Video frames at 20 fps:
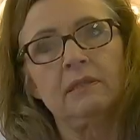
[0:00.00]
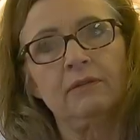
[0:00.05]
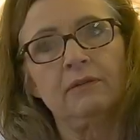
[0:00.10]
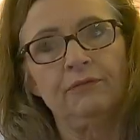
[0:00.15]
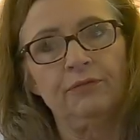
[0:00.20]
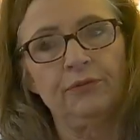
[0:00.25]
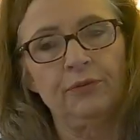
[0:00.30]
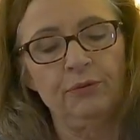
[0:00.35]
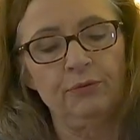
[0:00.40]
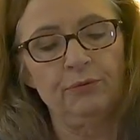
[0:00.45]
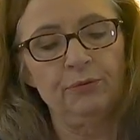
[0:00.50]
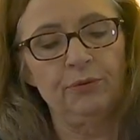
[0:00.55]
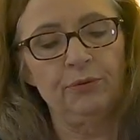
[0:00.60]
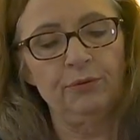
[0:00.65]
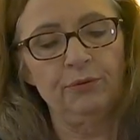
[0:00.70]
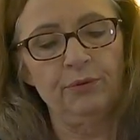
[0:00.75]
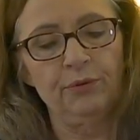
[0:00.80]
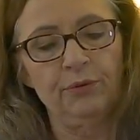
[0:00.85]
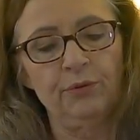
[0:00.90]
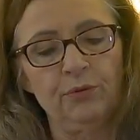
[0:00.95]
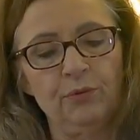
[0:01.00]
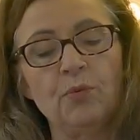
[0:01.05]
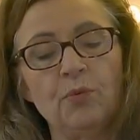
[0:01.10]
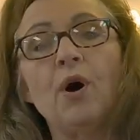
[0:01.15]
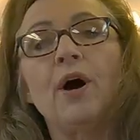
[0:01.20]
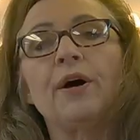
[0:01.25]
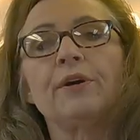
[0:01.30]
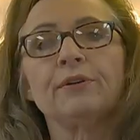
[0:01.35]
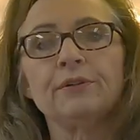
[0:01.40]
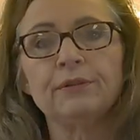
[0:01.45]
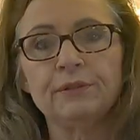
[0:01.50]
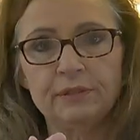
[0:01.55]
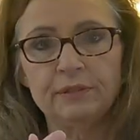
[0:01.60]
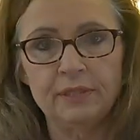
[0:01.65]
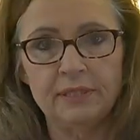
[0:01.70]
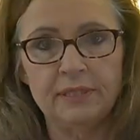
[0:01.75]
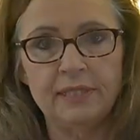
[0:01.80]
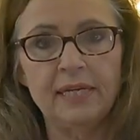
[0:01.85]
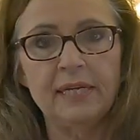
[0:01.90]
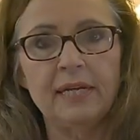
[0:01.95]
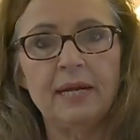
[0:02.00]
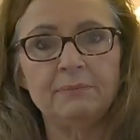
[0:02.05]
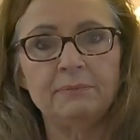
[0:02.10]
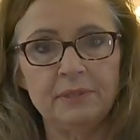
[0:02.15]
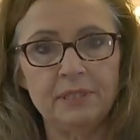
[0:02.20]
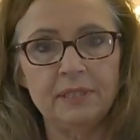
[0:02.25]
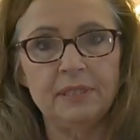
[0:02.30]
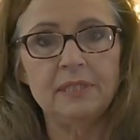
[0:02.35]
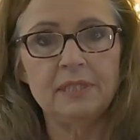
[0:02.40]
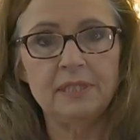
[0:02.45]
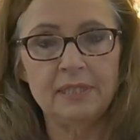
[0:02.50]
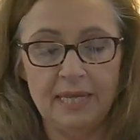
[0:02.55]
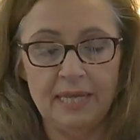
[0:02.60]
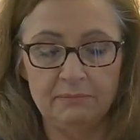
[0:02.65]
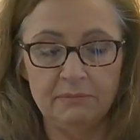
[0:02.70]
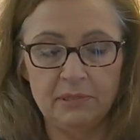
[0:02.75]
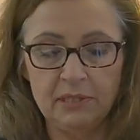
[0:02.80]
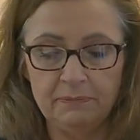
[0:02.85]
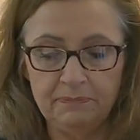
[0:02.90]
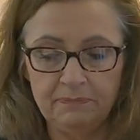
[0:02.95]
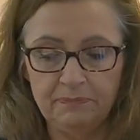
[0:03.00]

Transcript: for the water to take up to the stems.